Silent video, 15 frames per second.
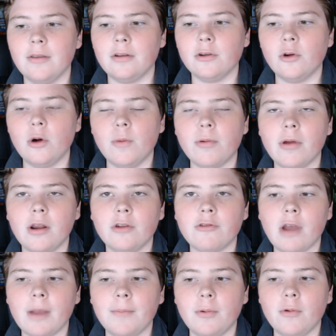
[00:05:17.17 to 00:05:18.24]
that incorporated a
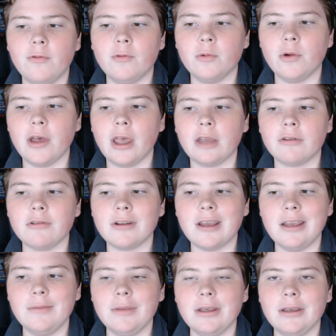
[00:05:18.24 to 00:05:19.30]
trackball for more accurate
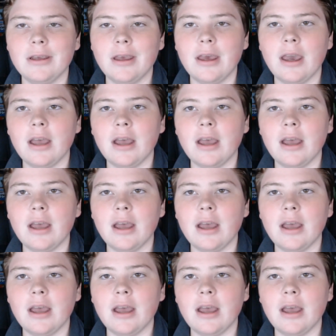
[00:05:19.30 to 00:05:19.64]
aiming